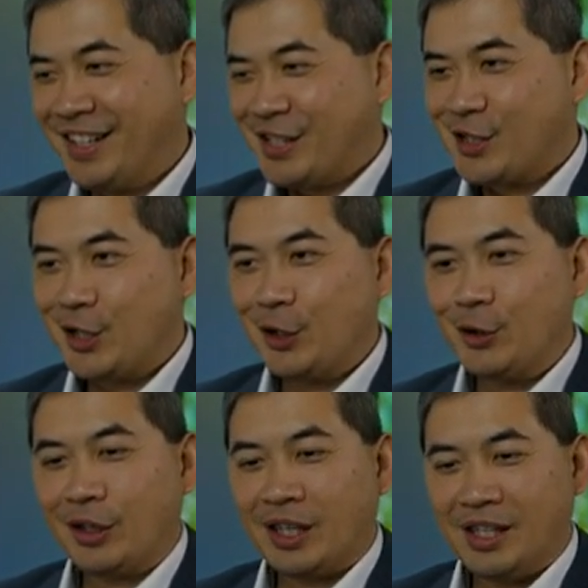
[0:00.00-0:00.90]
So
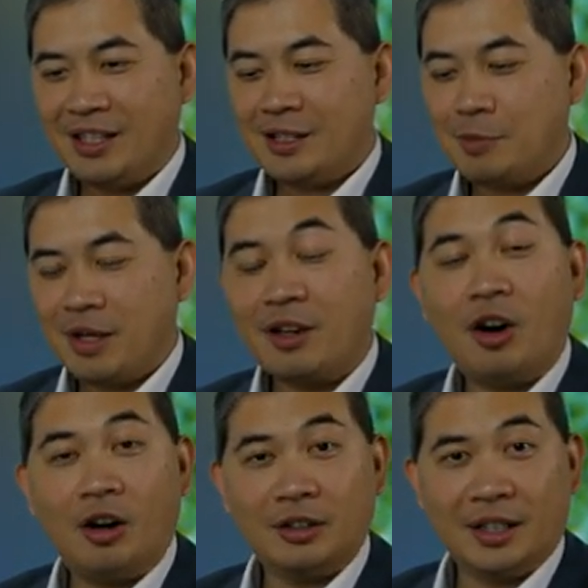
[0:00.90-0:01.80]
he is being
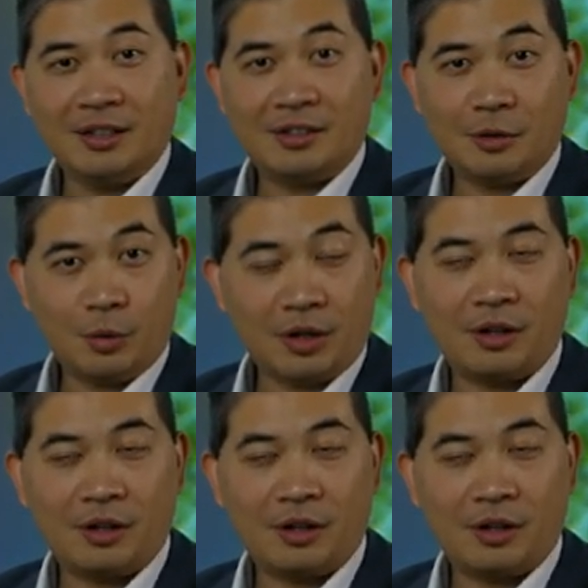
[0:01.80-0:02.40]
called in to work.